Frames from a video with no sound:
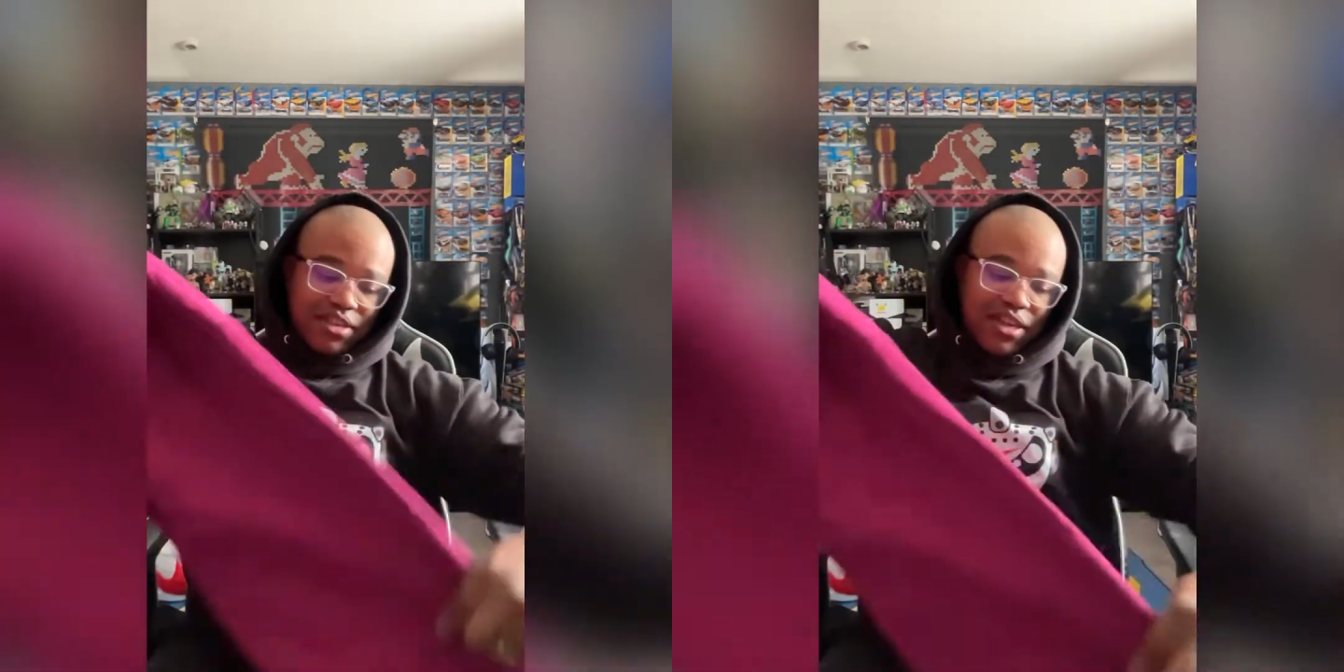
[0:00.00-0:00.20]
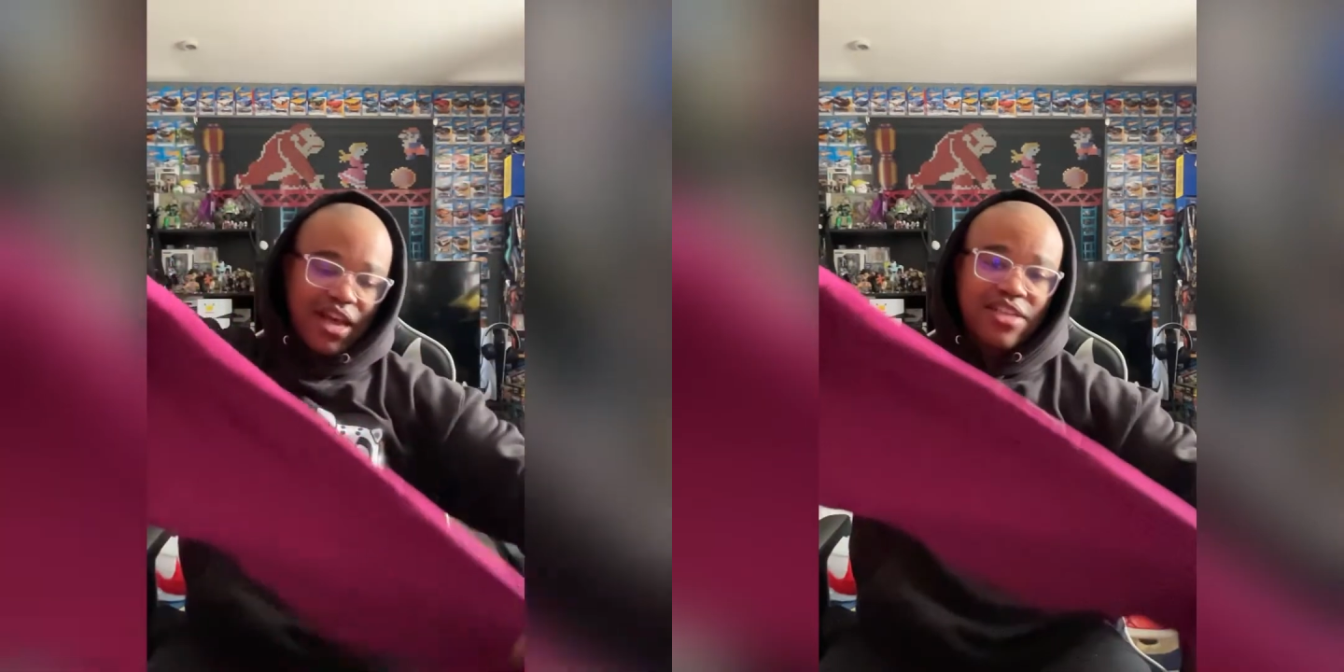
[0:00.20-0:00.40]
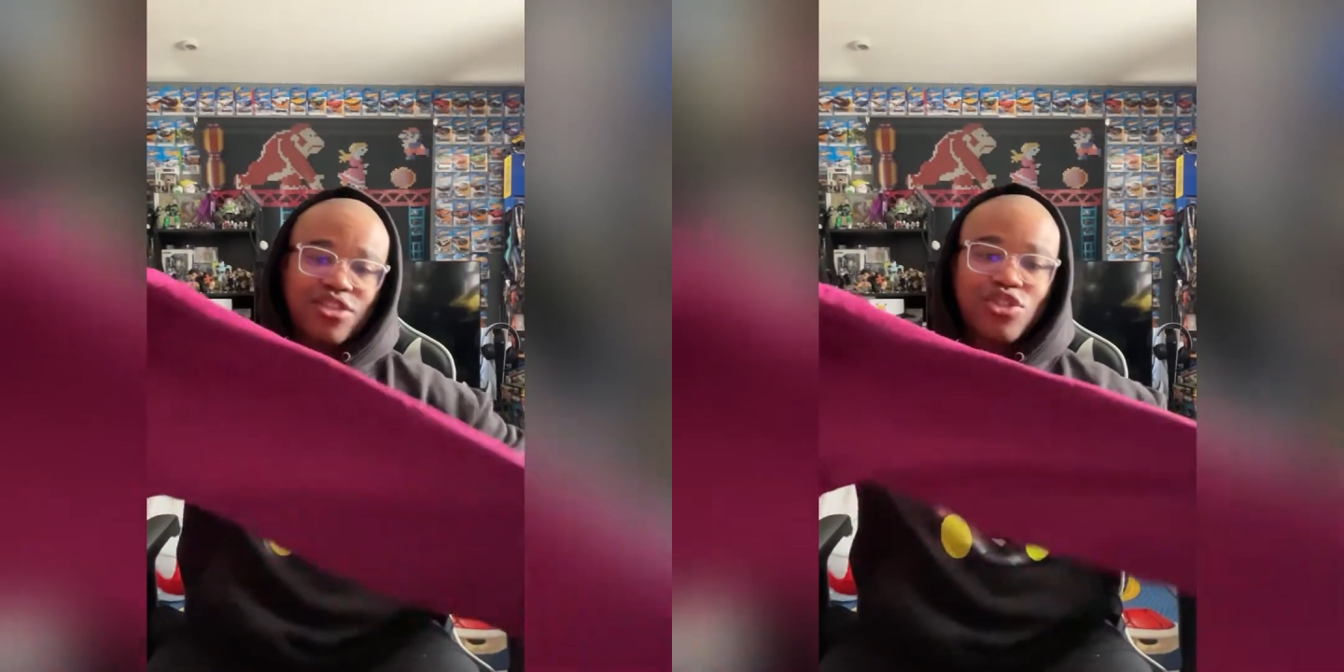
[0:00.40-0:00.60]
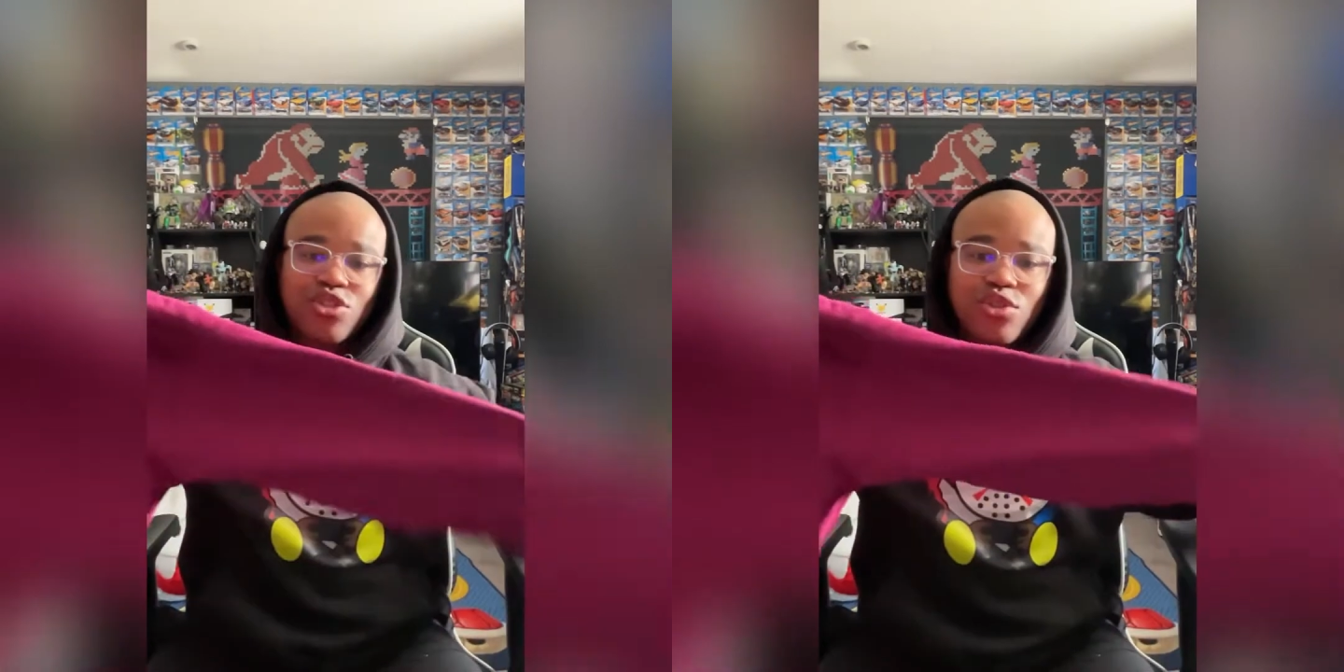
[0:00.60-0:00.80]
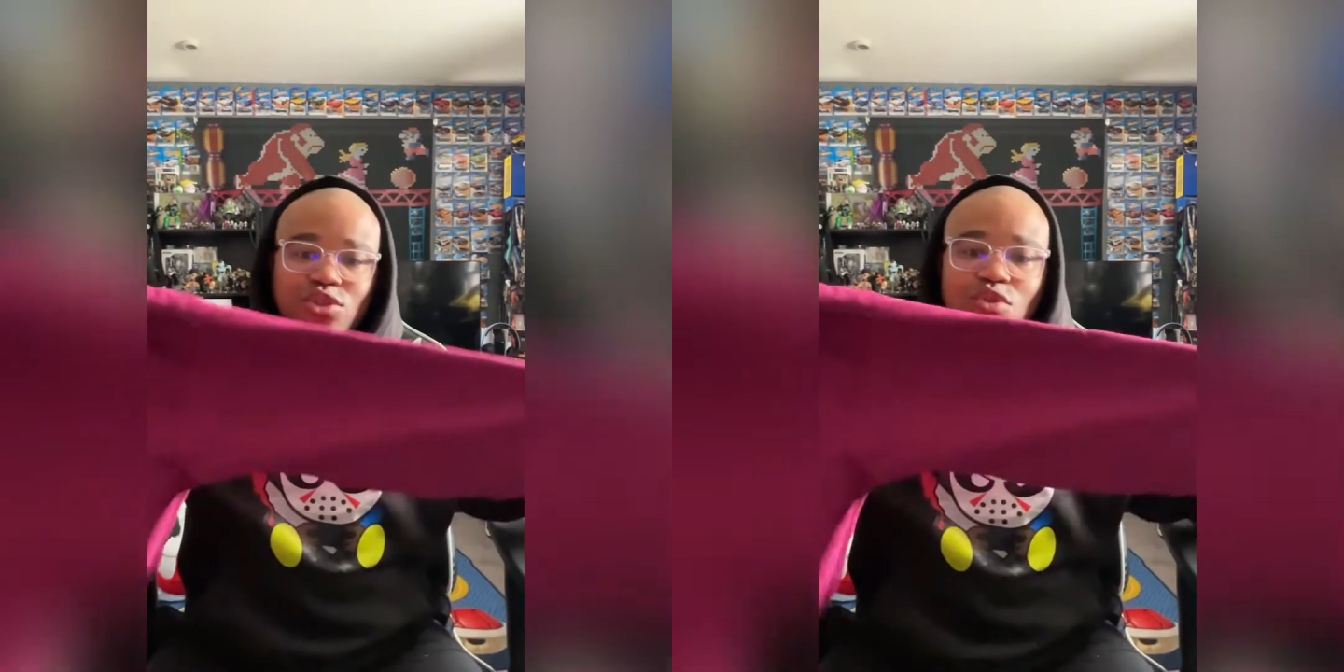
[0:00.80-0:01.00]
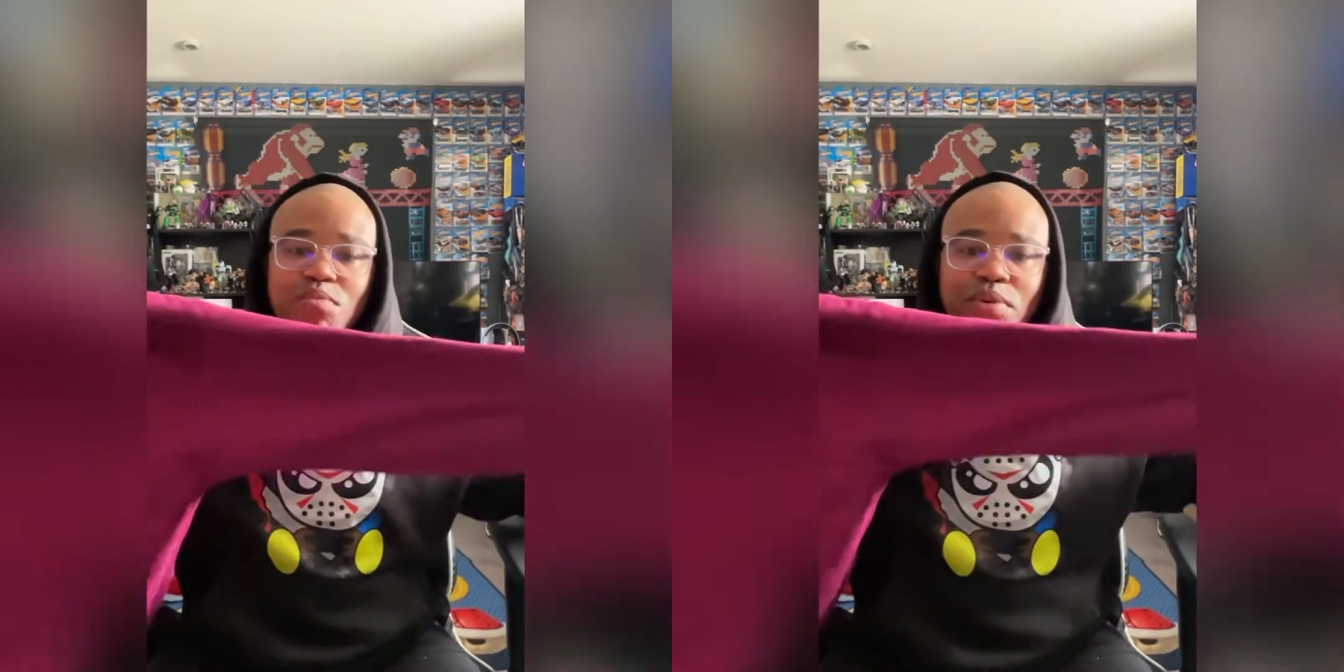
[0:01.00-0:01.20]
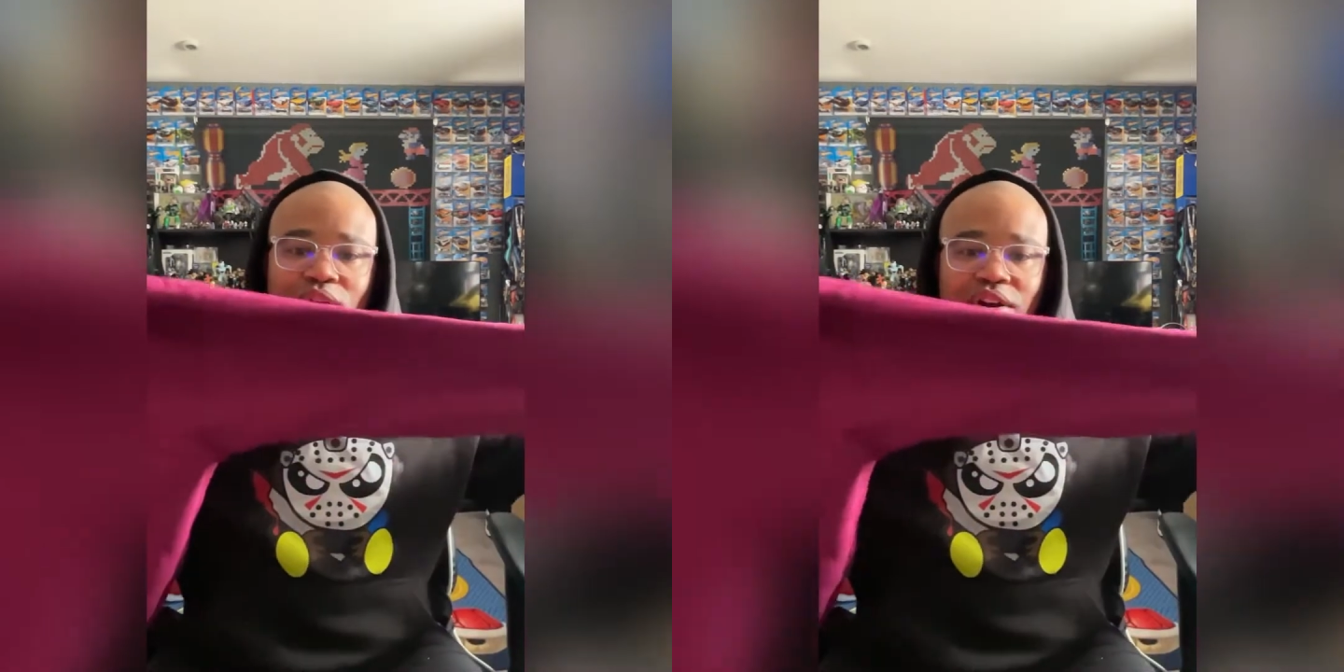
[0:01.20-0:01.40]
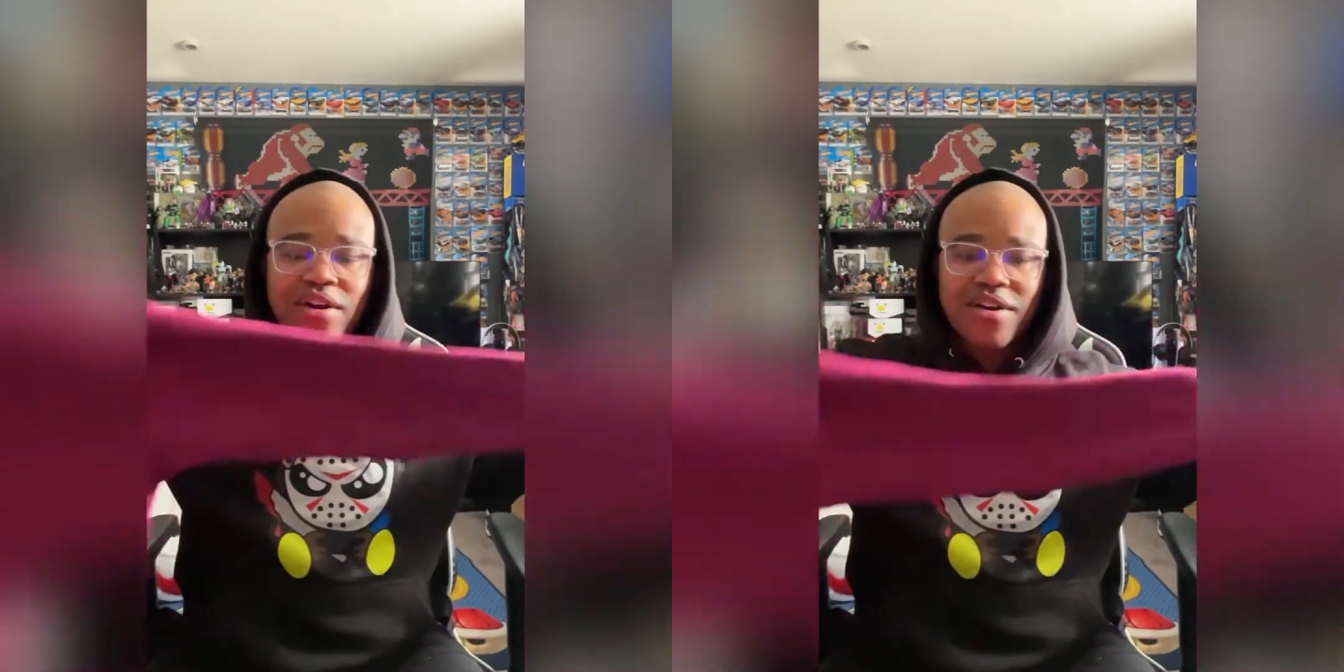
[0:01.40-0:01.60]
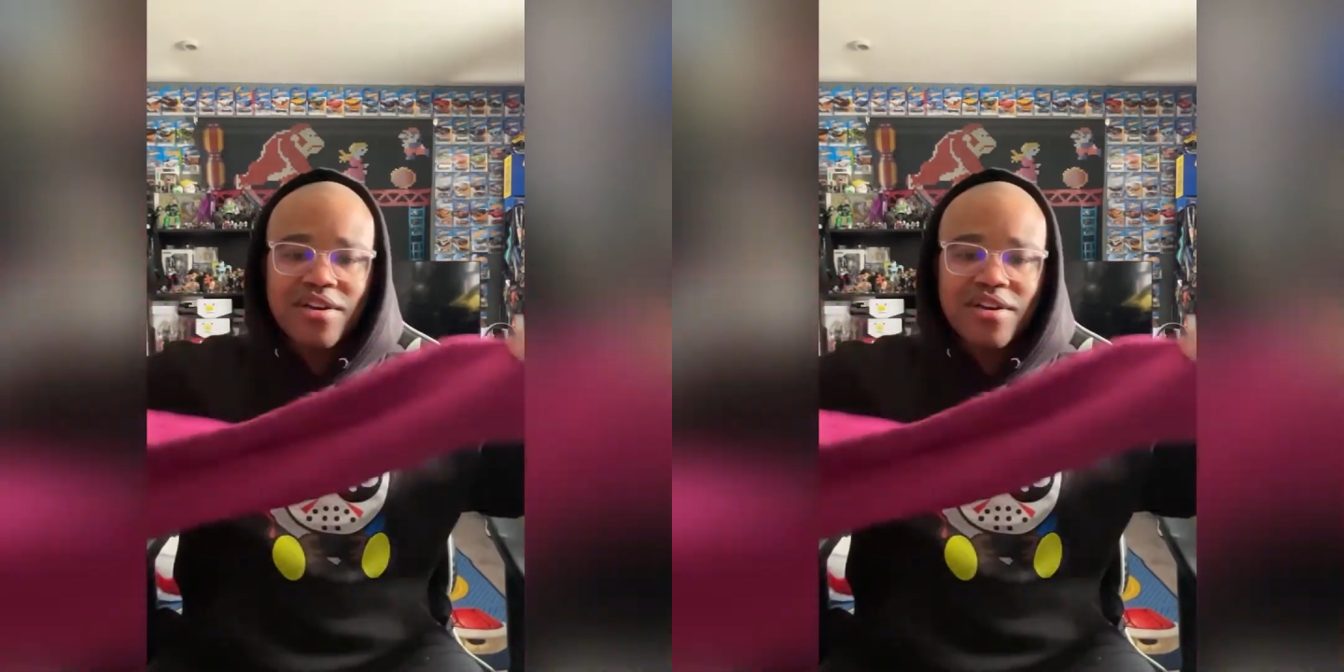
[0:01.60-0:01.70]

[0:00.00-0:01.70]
and has super